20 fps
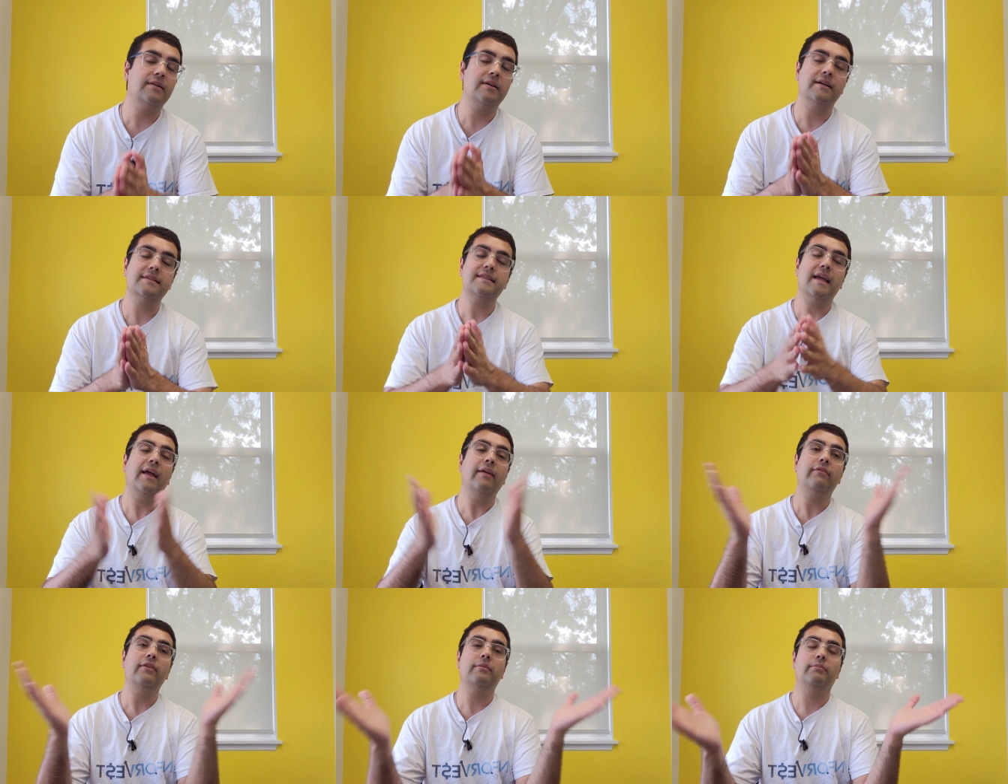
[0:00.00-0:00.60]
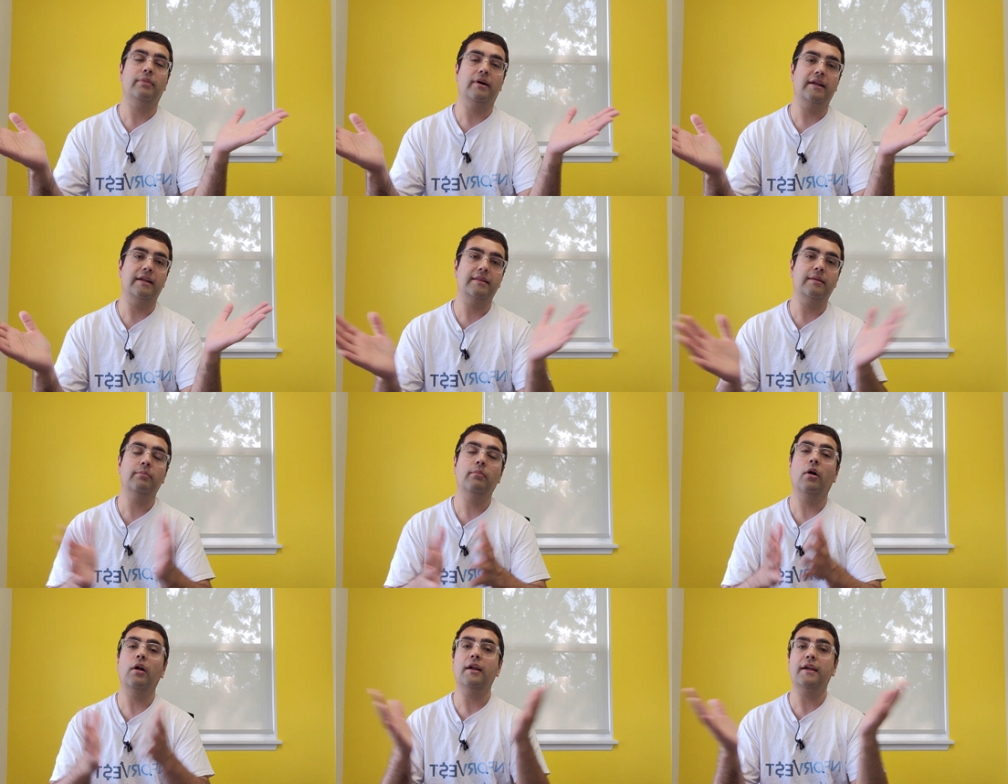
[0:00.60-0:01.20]
because everybody,
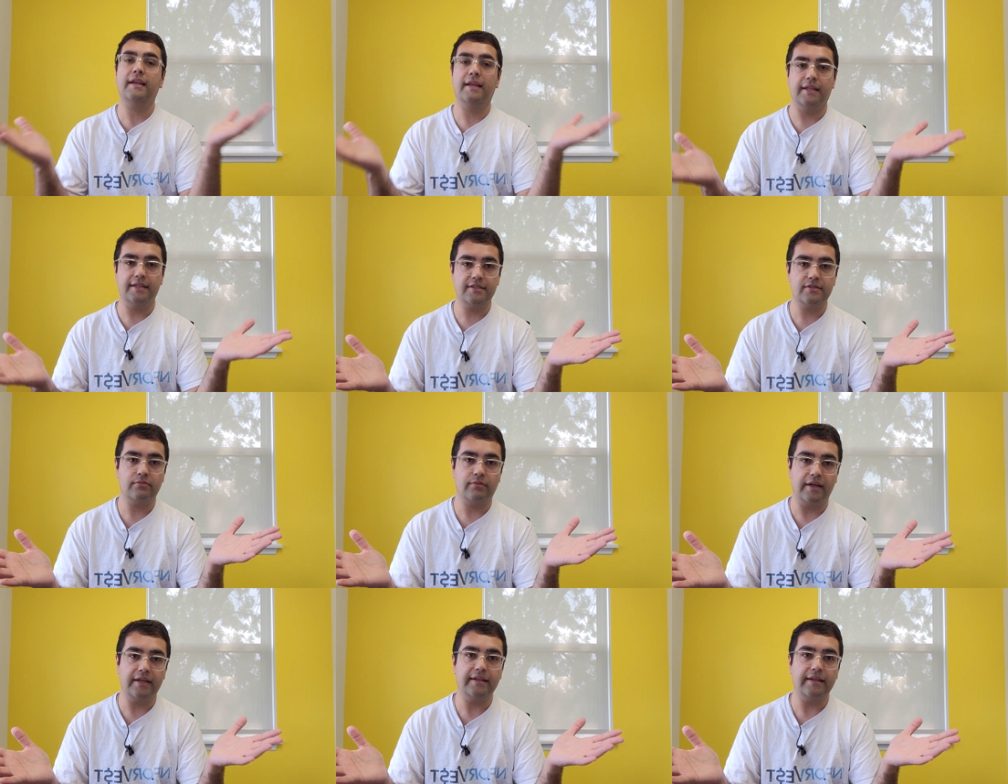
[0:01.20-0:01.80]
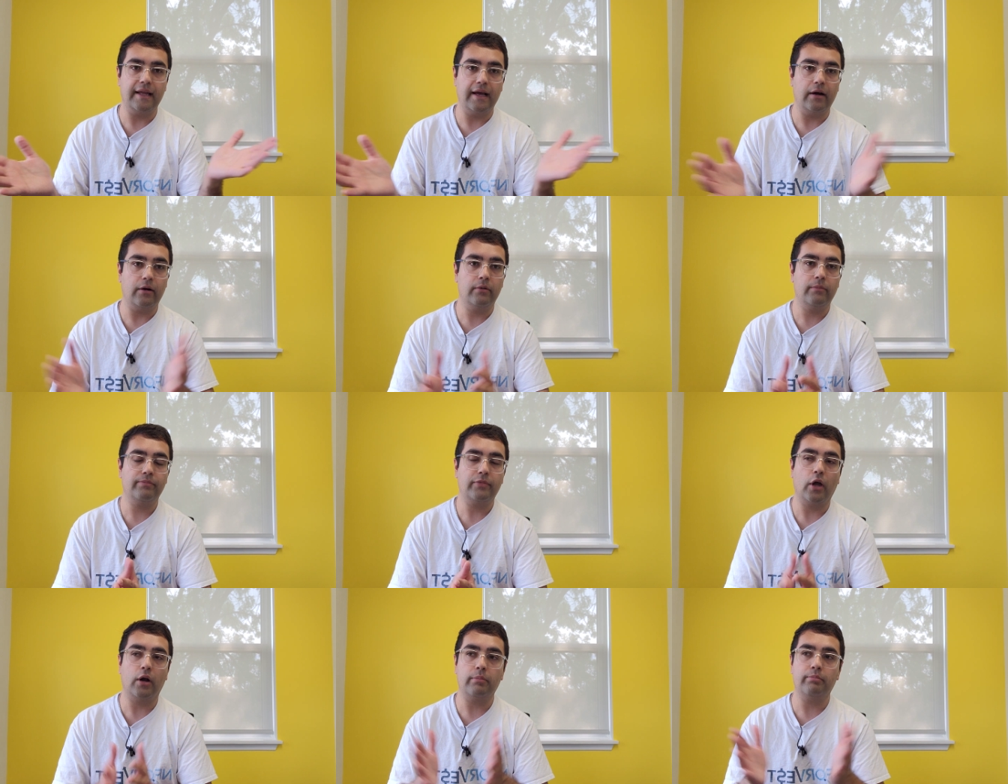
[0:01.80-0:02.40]
the markets right
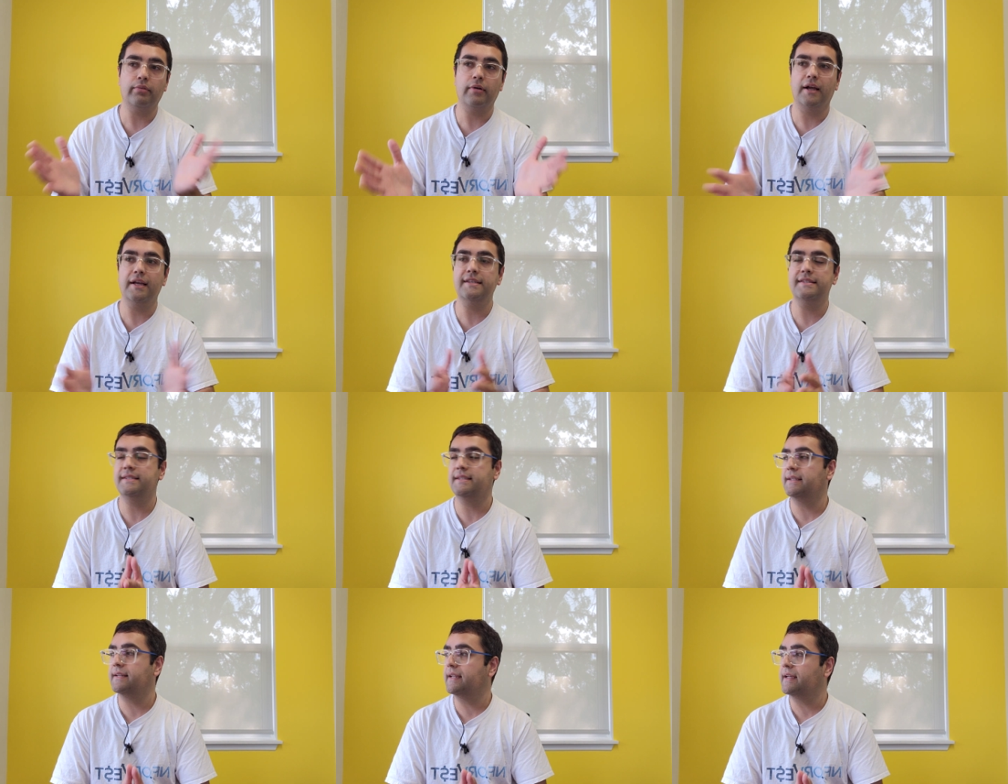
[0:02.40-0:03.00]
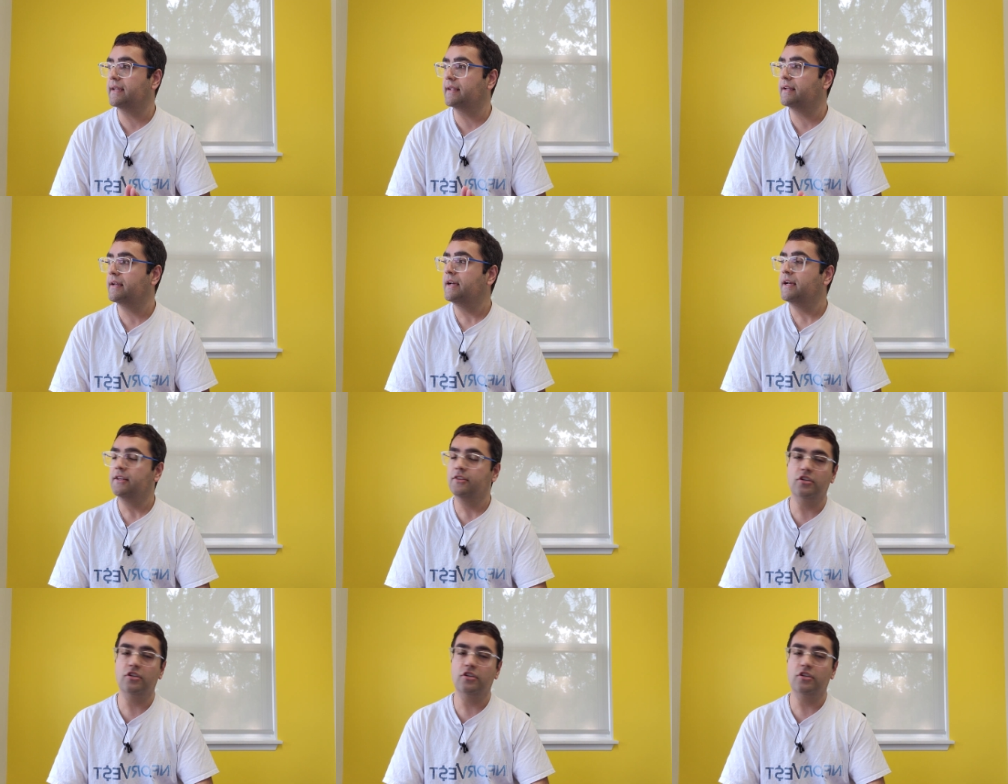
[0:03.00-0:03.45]
now are pricing in